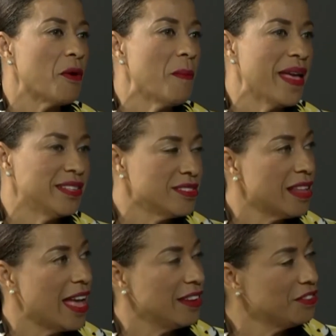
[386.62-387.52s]
mental
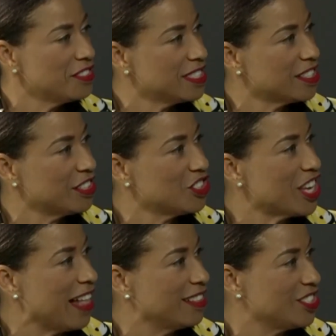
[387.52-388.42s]
and physical
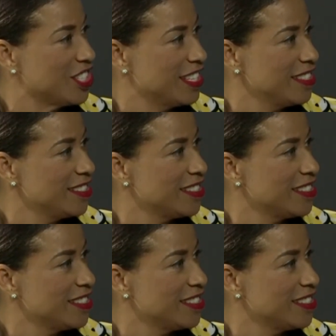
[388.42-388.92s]
challenges,